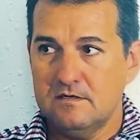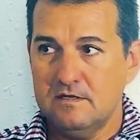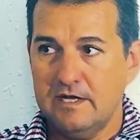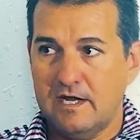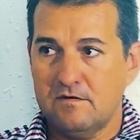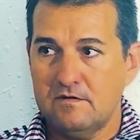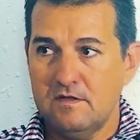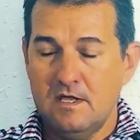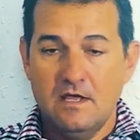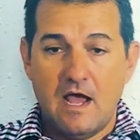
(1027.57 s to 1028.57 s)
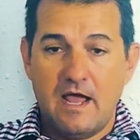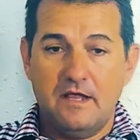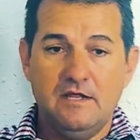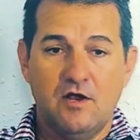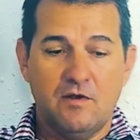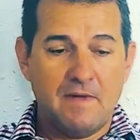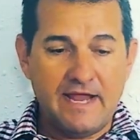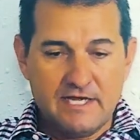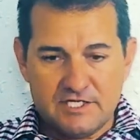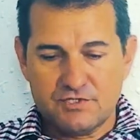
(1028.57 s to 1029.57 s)
In my
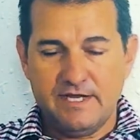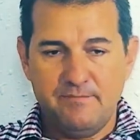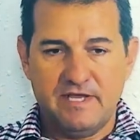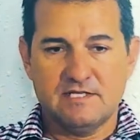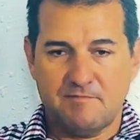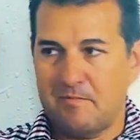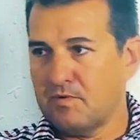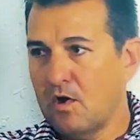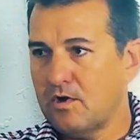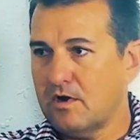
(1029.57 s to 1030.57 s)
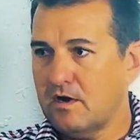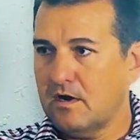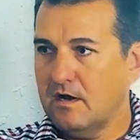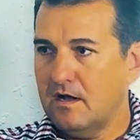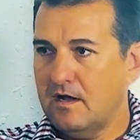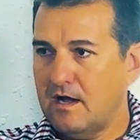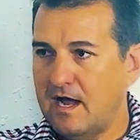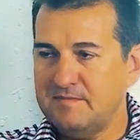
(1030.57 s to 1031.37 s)
industry, because I'm a broker, I'm